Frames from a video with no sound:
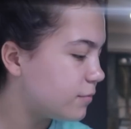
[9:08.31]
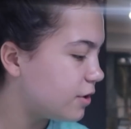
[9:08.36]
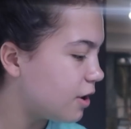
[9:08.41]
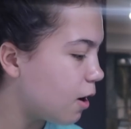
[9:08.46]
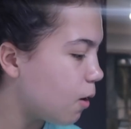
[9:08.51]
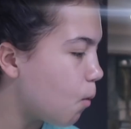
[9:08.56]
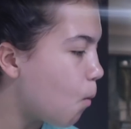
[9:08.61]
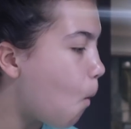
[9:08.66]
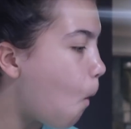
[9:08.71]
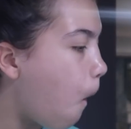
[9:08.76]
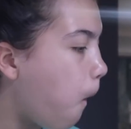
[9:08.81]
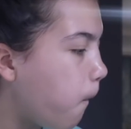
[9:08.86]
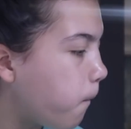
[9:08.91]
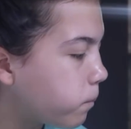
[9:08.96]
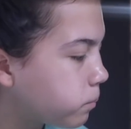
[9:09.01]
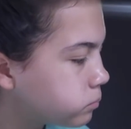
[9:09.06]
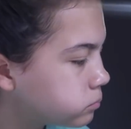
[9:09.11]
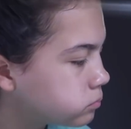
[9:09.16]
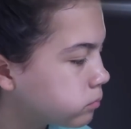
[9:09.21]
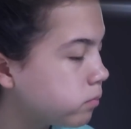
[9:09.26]
So,
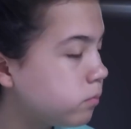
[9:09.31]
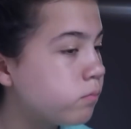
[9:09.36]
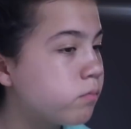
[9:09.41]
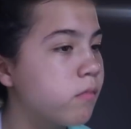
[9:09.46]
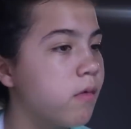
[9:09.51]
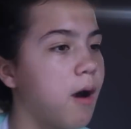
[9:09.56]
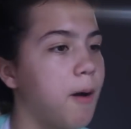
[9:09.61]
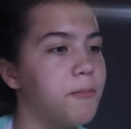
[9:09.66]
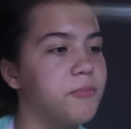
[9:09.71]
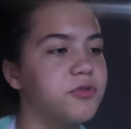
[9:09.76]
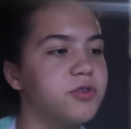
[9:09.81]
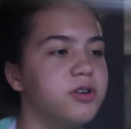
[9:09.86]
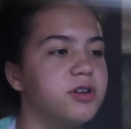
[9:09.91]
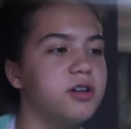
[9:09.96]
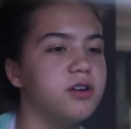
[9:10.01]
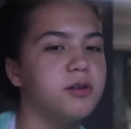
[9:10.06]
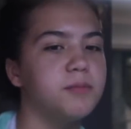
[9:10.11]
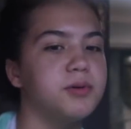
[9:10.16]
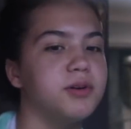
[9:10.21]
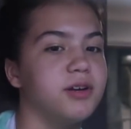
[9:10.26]
I'm just gonna
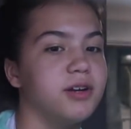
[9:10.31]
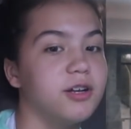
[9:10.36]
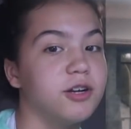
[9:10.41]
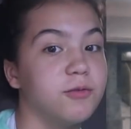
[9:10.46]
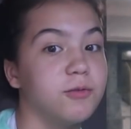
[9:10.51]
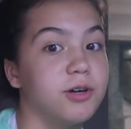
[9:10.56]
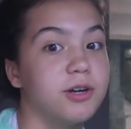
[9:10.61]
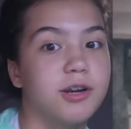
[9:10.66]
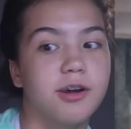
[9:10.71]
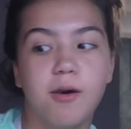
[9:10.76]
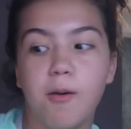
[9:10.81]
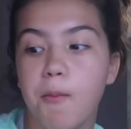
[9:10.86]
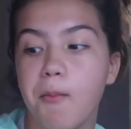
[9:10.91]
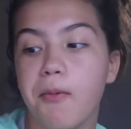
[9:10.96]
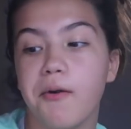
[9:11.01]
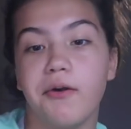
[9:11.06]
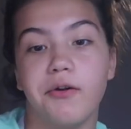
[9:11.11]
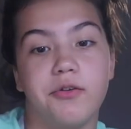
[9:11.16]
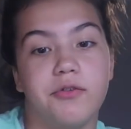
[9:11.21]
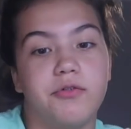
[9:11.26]
eat a banana right now
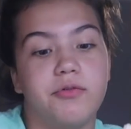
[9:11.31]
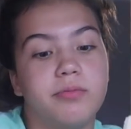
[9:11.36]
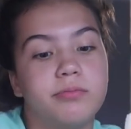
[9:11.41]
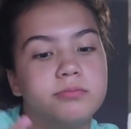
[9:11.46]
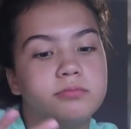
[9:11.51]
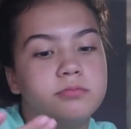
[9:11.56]
because